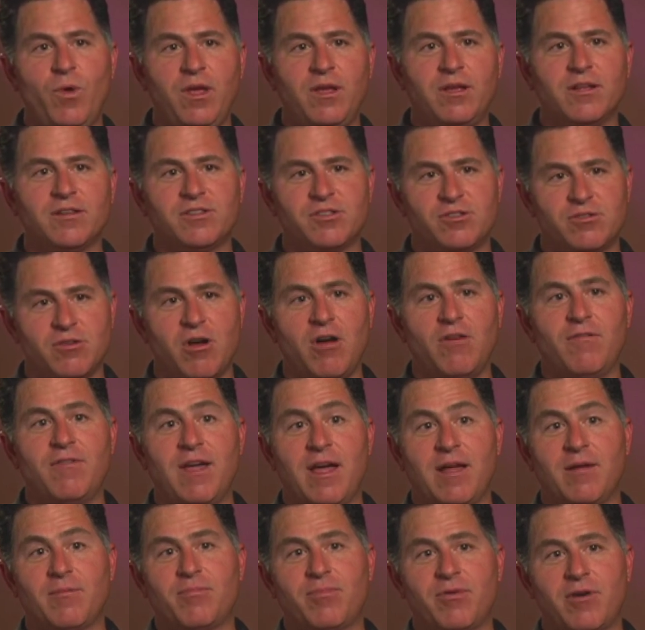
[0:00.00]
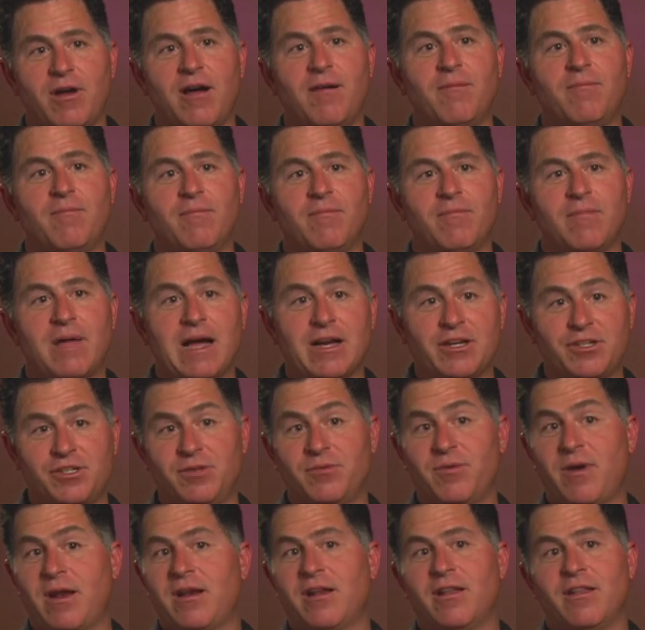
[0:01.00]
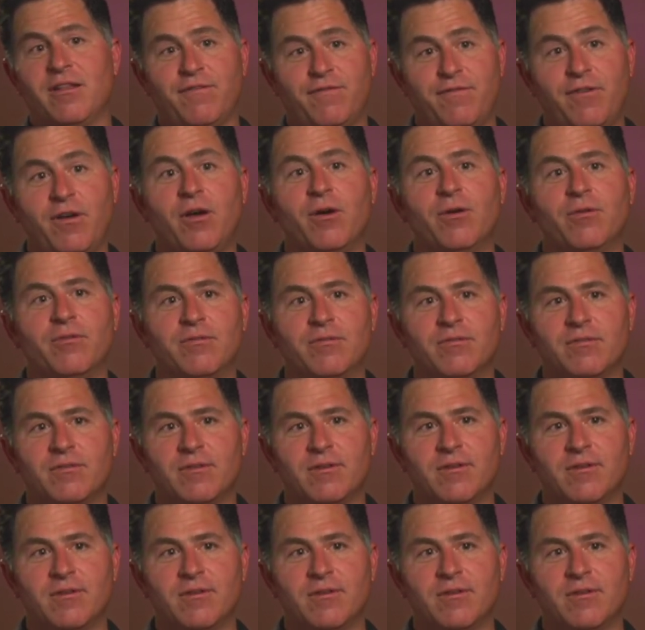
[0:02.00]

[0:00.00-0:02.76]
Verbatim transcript: we could solve that problem actually right on the phone.